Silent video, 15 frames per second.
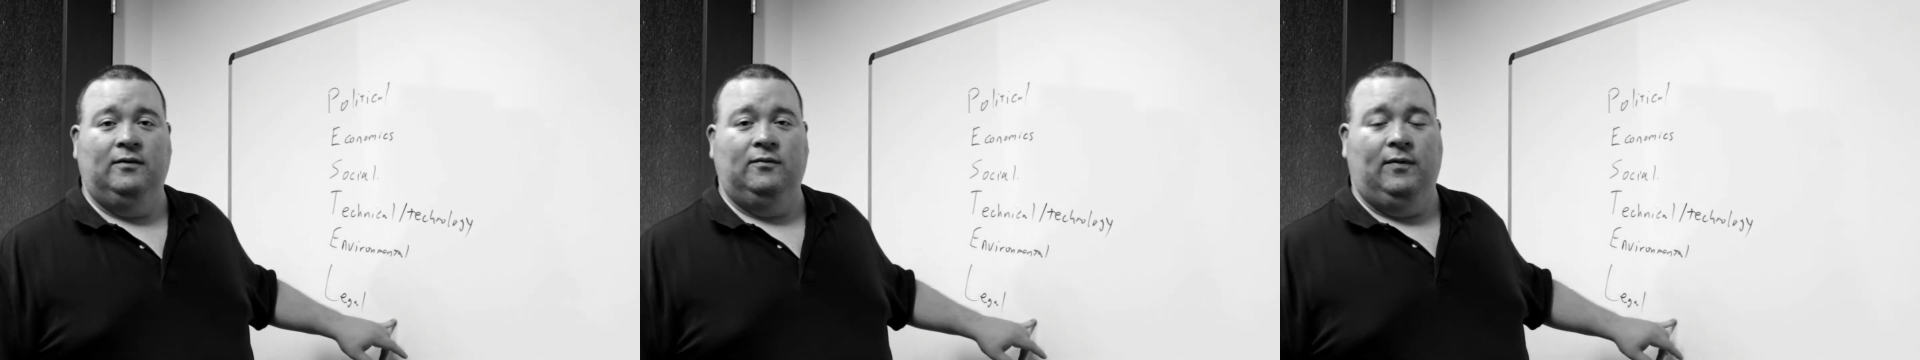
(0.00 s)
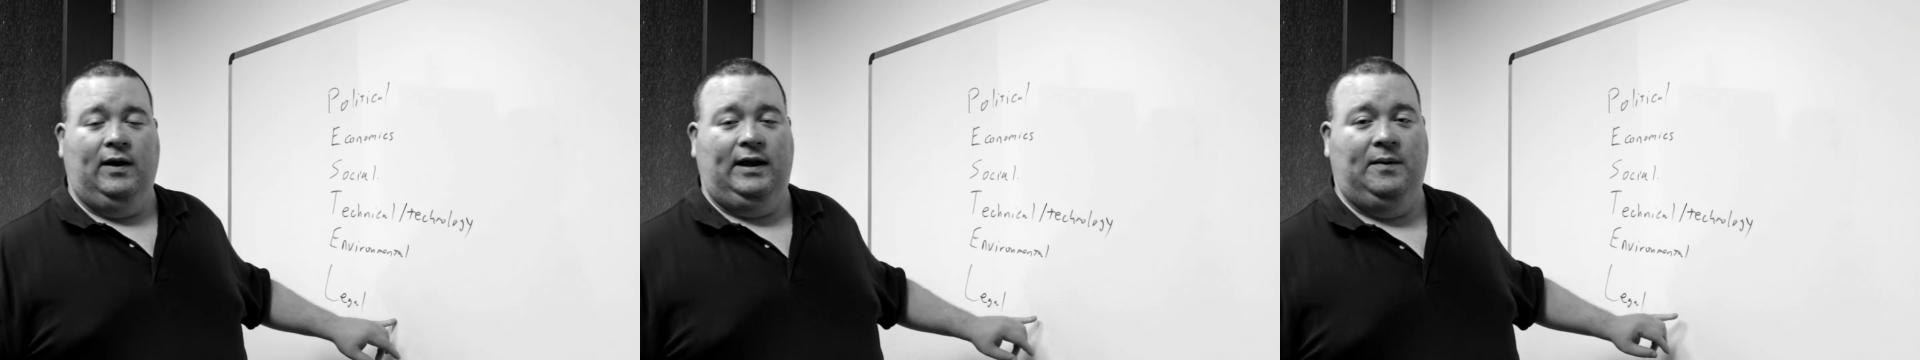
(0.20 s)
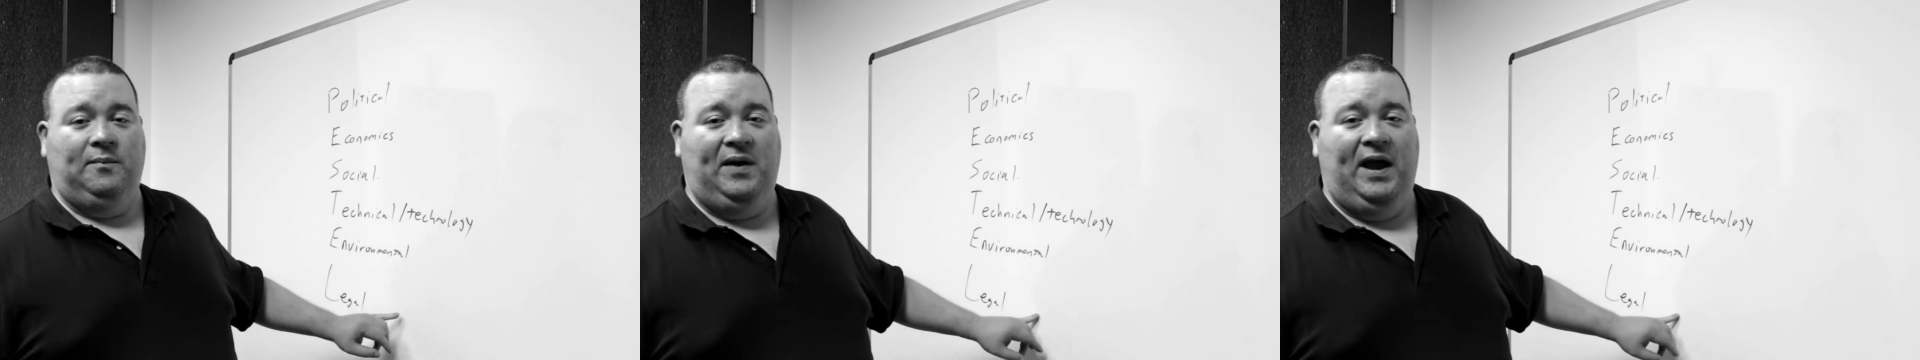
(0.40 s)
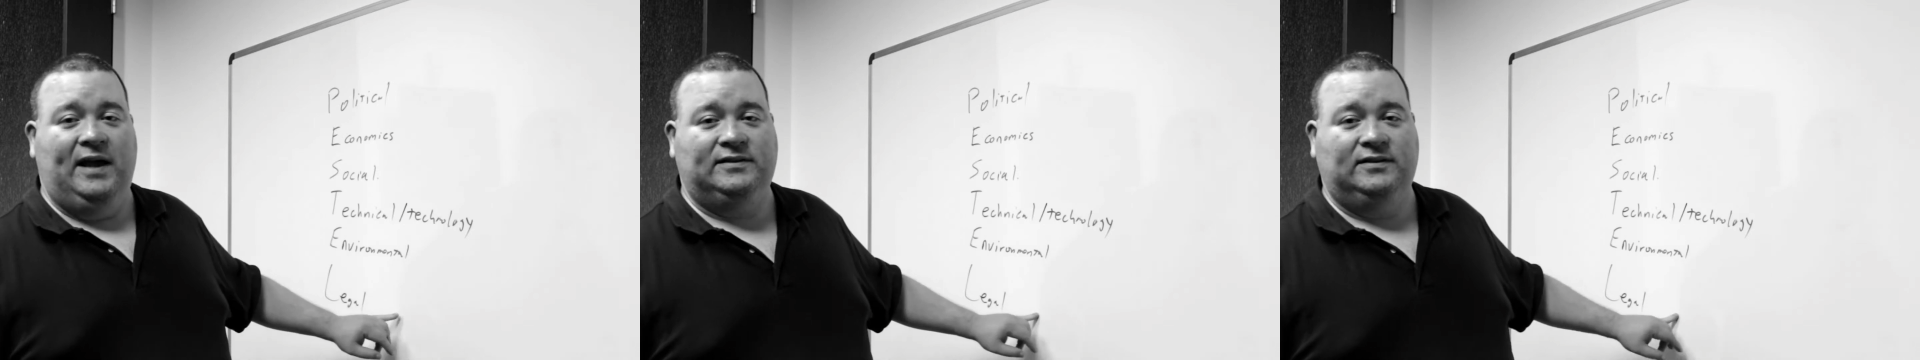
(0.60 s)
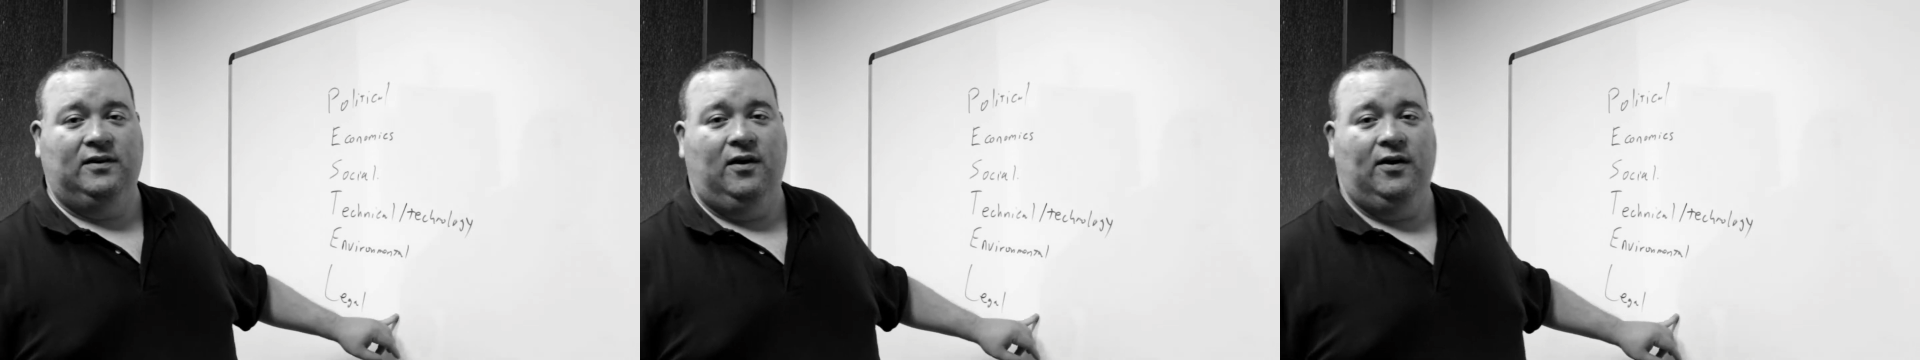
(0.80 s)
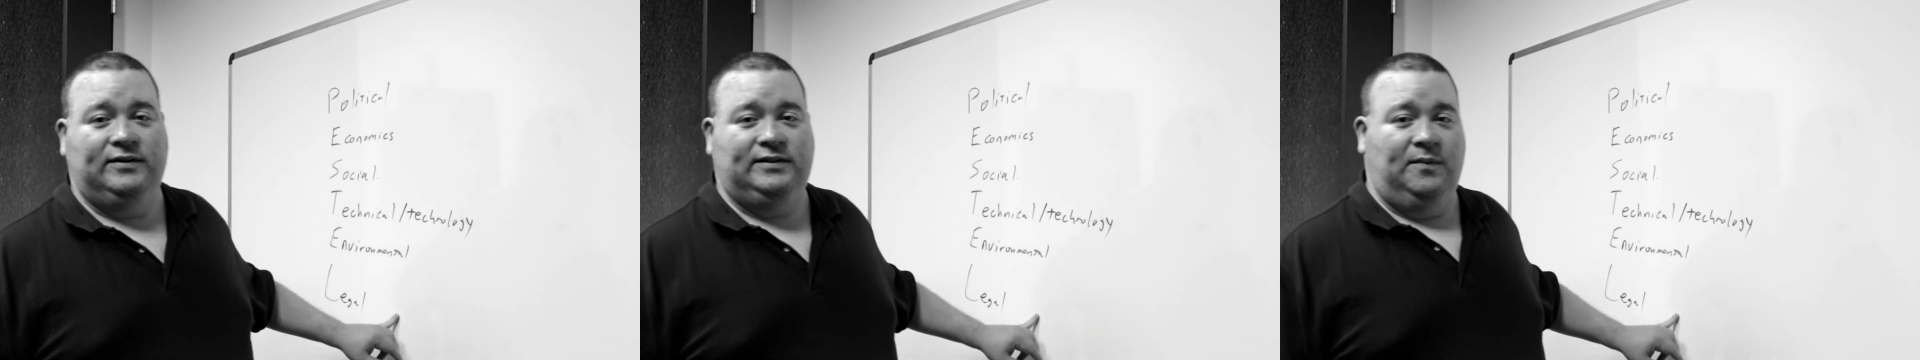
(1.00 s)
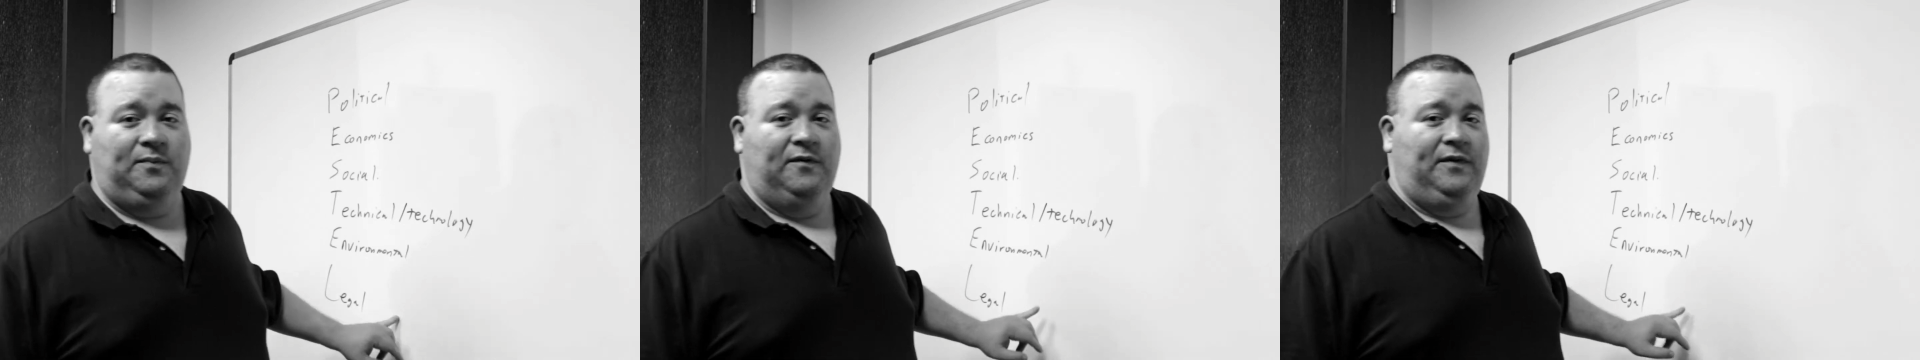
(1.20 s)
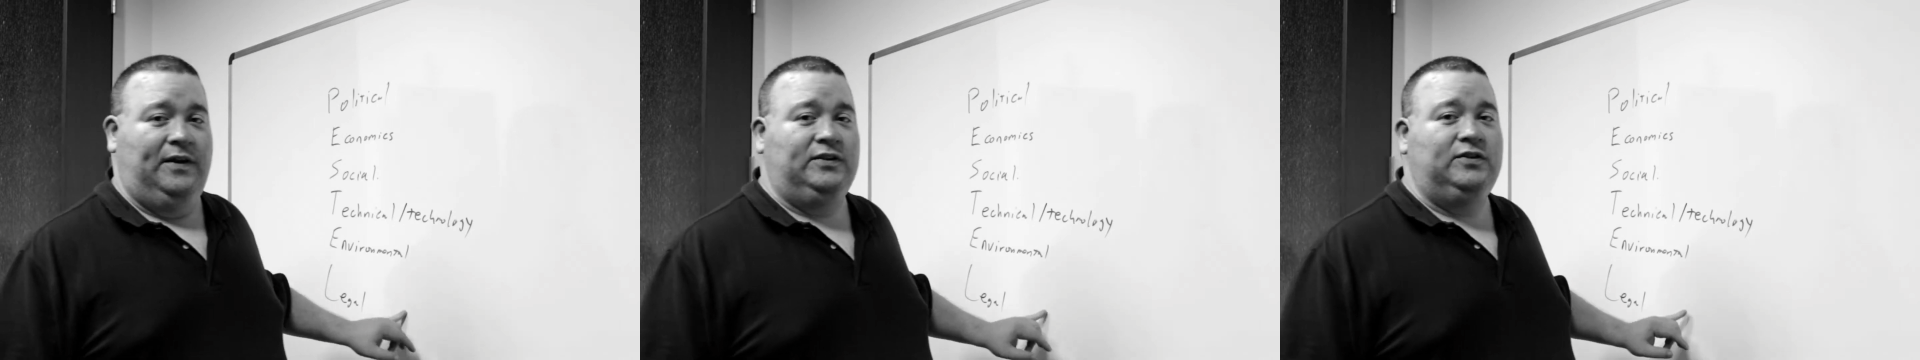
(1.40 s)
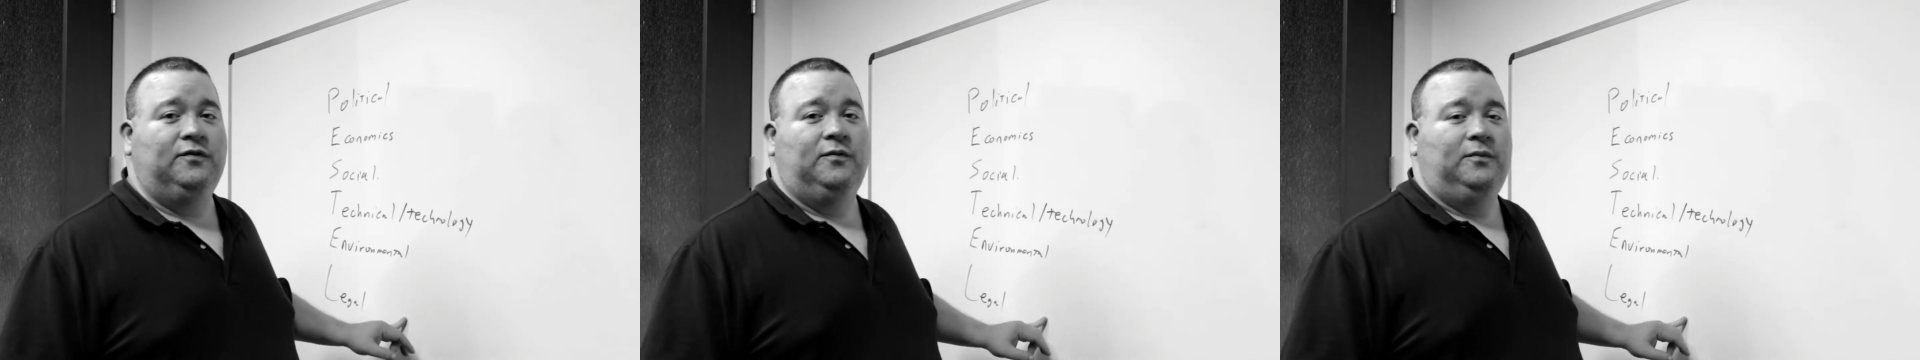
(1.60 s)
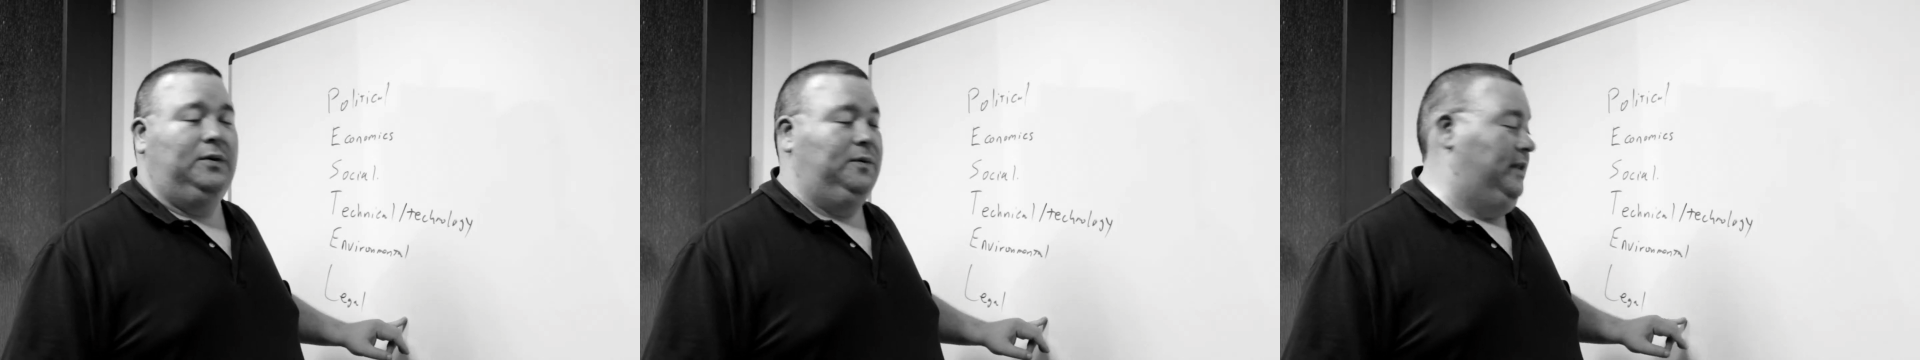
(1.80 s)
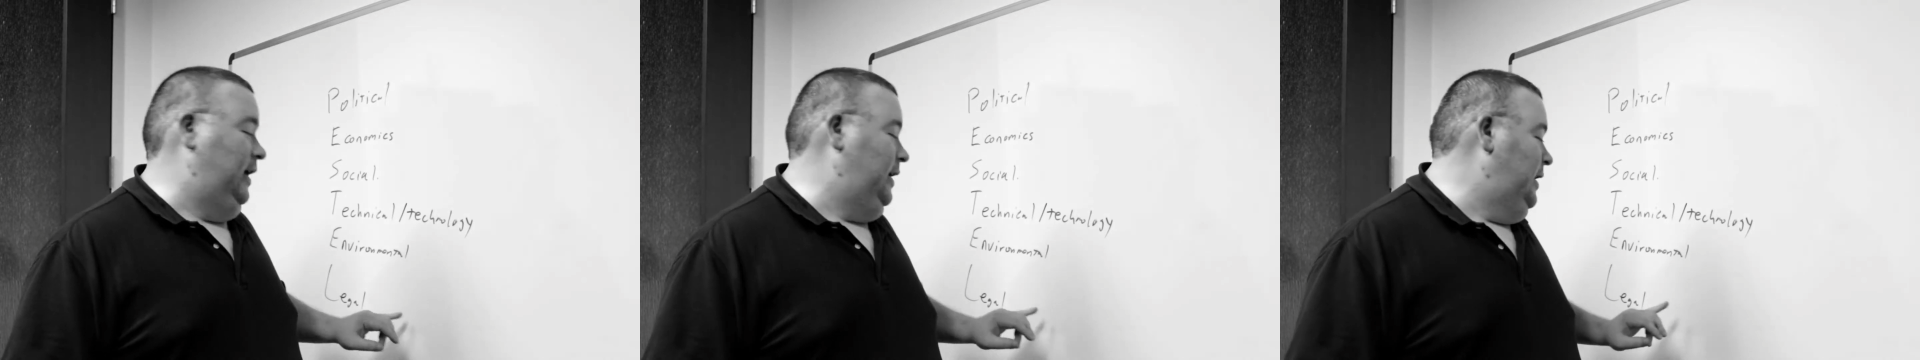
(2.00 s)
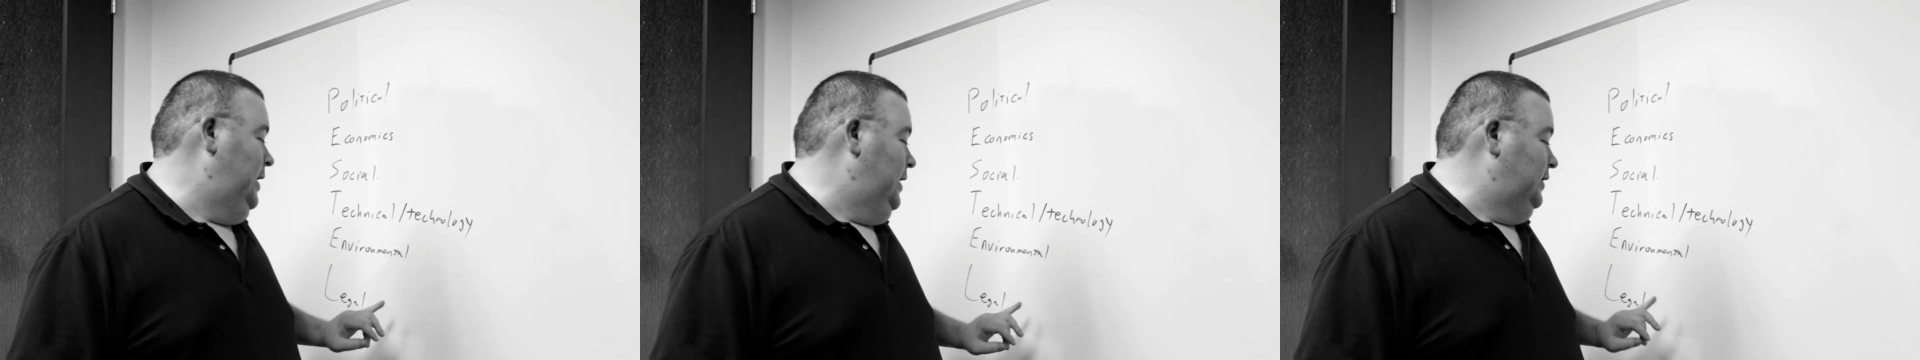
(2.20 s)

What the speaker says: right, and pass laws that prevent you from doing that.